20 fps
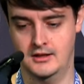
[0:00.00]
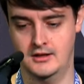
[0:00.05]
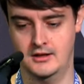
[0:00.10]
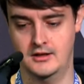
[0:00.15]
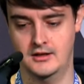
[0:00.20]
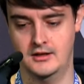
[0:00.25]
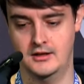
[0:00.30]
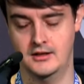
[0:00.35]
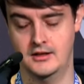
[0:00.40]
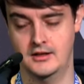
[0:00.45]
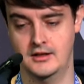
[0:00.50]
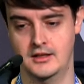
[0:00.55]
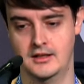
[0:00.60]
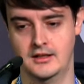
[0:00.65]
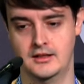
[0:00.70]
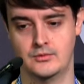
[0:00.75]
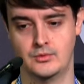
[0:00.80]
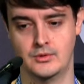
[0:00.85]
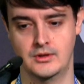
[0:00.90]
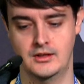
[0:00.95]

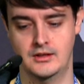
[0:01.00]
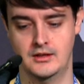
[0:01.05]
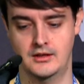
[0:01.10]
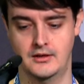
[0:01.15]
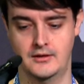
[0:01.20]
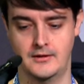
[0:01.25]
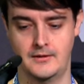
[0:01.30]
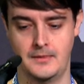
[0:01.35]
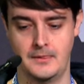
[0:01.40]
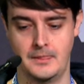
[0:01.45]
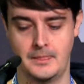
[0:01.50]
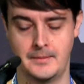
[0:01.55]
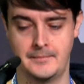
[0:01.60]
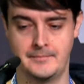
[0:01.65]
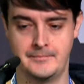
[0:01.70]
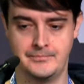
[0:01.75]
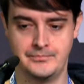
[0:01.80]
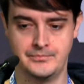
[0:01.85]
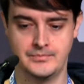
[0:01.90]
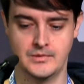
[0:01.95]
it will
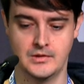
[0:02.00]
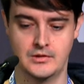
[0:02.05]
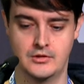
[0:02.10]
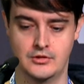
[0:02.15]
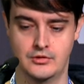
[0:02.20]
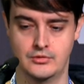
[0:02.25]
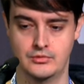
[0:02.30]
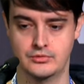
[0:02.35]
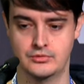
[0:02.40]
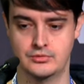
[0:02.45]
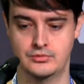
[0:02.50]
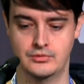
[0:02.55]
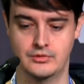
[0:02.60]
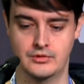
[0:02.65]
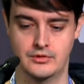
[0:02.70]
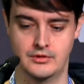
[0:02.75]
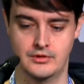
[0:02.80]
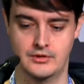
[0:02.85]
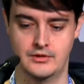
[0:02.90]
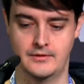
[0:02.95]

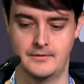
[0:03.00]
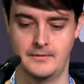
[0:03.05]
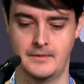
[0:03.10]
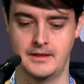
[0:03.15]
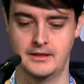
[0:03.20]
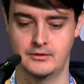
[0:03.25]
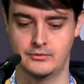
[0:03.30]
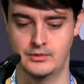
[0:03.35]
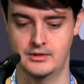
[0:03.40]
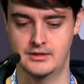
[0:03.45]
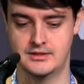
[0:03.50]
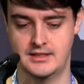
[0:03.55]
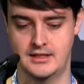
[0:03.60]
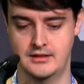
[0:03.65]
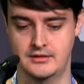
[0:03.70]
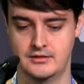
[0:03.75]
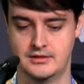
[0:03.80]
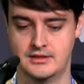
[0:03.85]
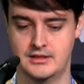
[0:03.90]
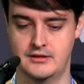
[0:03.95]
it will
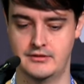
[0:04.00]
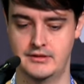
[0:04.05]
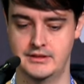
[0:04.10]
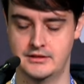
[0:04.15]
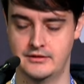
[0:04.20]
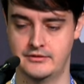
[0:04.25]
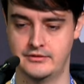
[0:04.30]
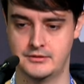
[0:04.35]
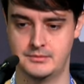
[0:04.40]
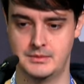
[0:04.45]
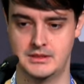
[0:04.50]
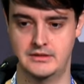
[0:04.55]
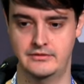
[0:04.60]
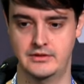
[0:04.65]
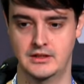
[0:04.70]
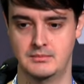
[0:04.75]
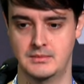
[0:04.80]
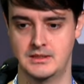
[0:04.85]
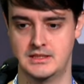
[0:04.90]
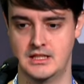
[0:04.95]
send a series of
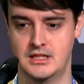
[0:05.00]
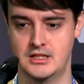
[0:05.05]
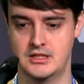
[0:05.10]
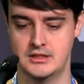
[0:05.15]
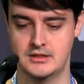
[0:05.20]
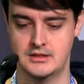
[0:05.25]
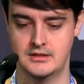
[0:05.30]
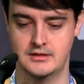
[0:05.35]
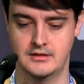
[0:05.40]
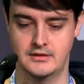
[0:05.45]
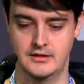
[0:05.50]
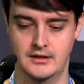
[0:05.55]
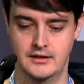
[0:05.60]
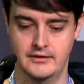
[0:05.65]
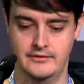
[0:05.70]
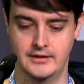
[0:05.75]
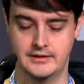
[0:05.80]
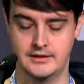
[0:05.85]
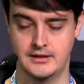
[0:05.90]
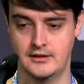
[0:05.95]
specific messages
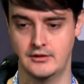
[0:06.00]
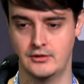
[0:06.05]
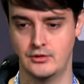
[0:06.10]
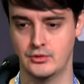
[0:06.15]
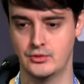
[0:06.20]
that are